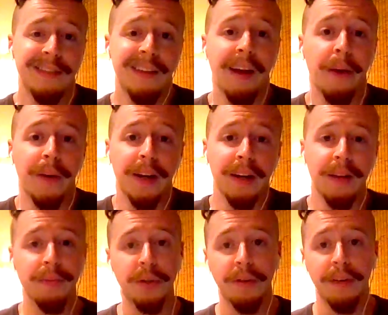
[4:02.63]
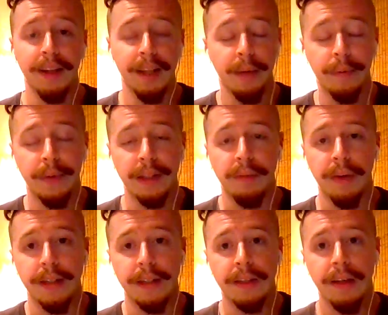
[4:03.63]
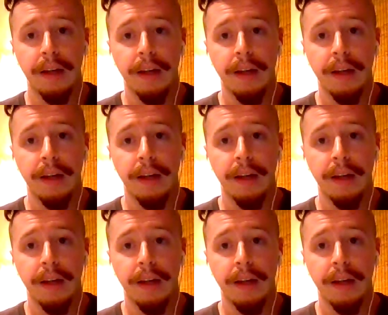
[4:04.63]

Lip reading: I would end up doing in the MMA space,